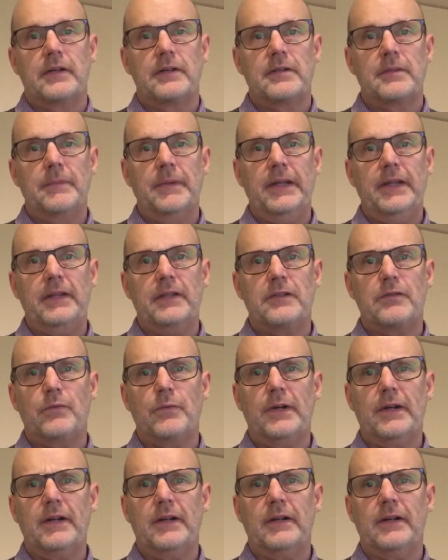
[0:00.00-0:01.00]
To me,
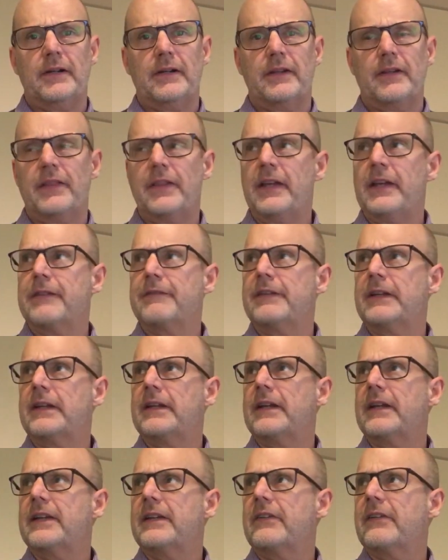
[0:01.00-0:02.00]
Twitter, think of it
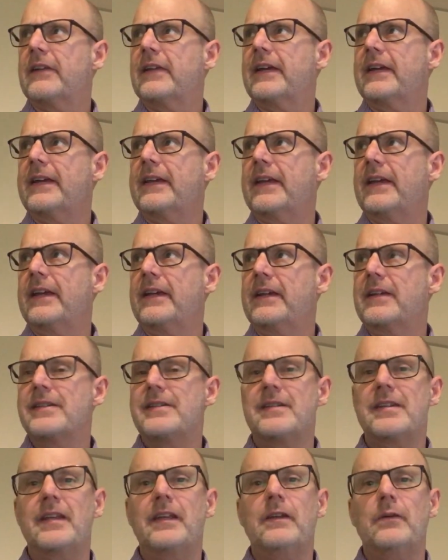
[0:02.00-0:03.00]
as like a
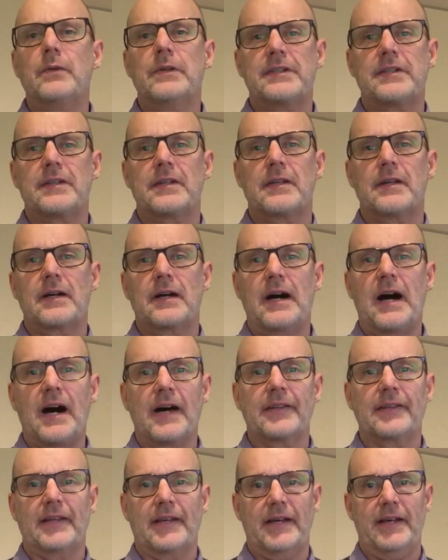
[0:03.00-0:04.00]
continuous
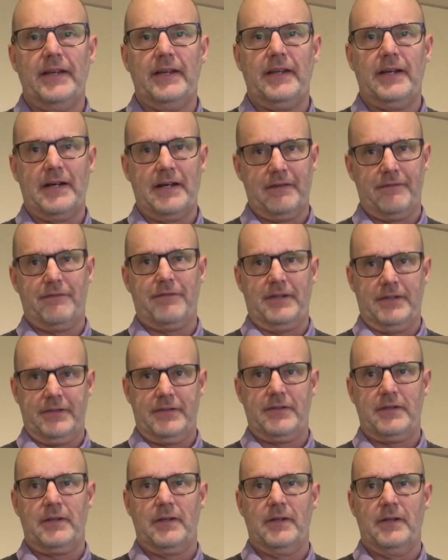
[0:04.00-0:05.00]
online
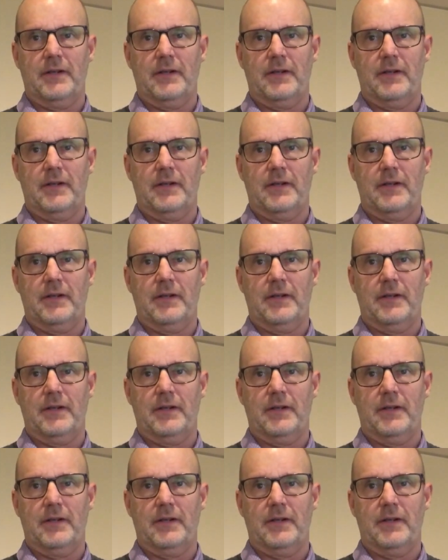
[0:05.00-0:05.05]
conference